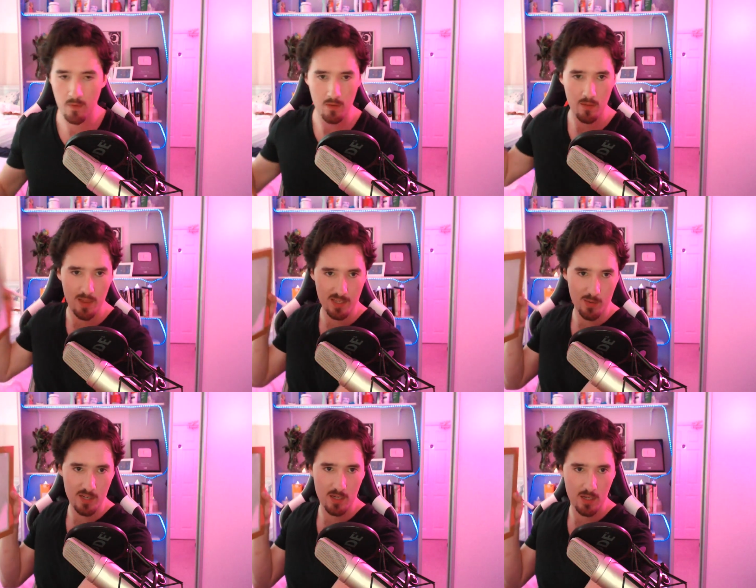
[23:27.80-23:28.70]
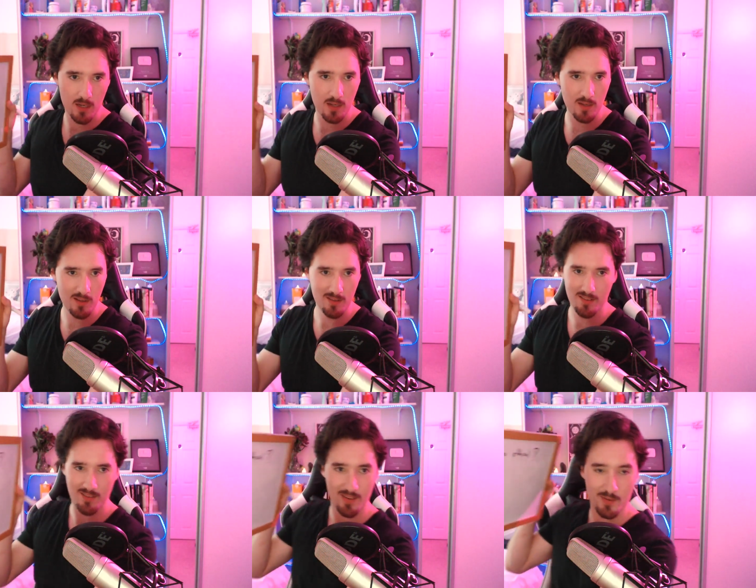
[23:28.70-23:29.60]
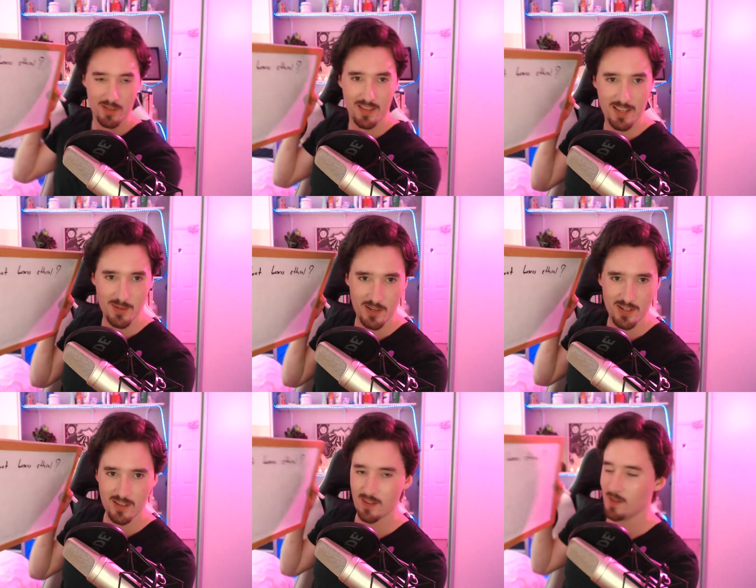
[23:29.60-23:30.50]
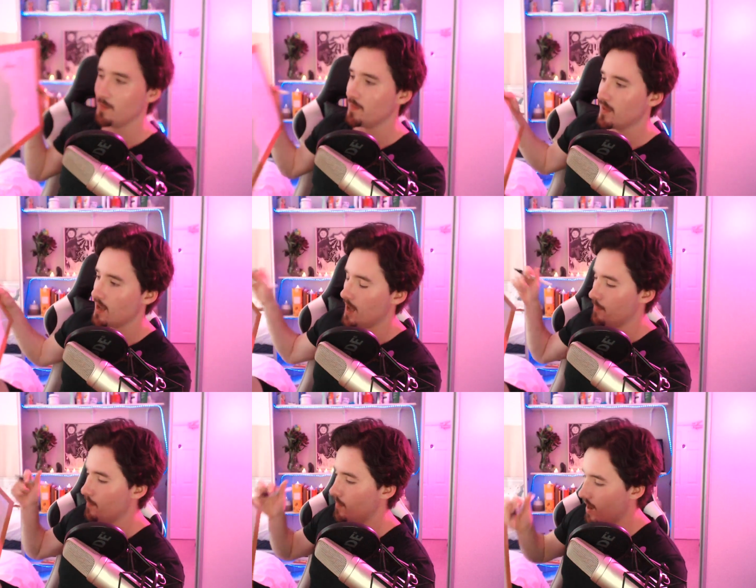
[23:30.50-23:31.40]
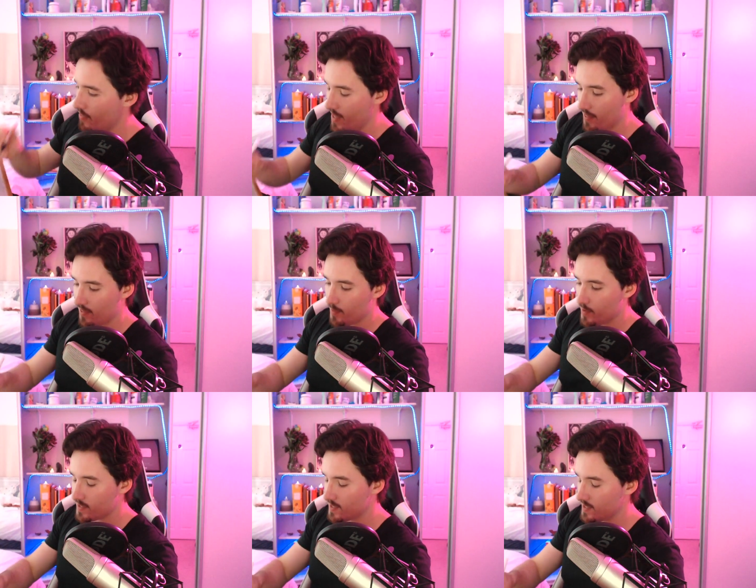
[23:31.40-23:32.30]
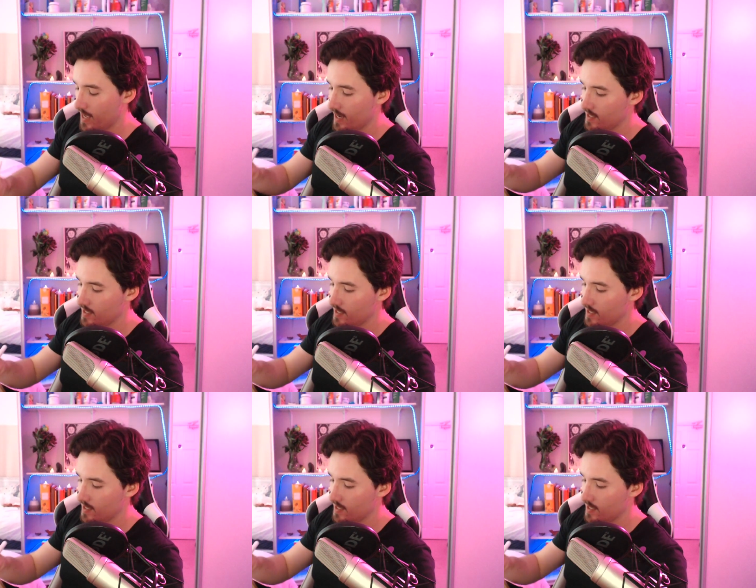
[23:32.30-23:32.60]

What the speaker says: That's the question. There's the question. And then the person said,